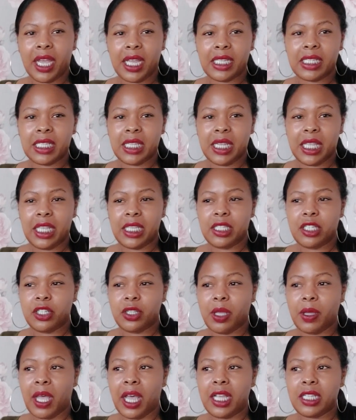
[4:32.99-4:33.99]

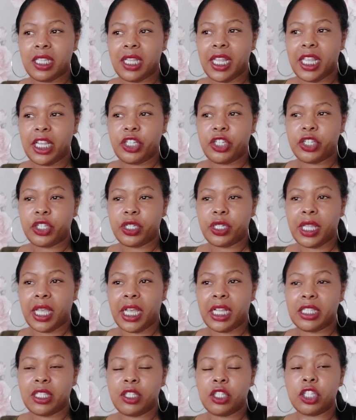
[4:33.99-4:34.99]
isolation
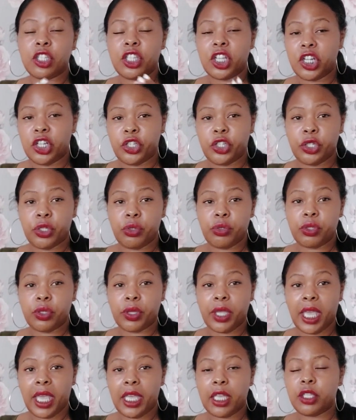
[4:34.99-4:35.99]
and solitude,
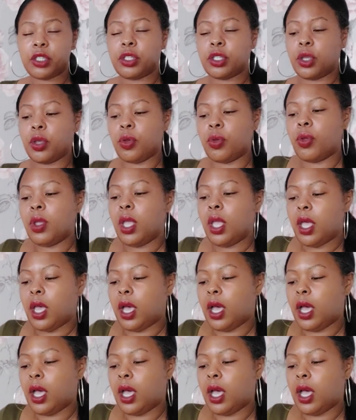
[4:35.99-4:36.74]
okay? So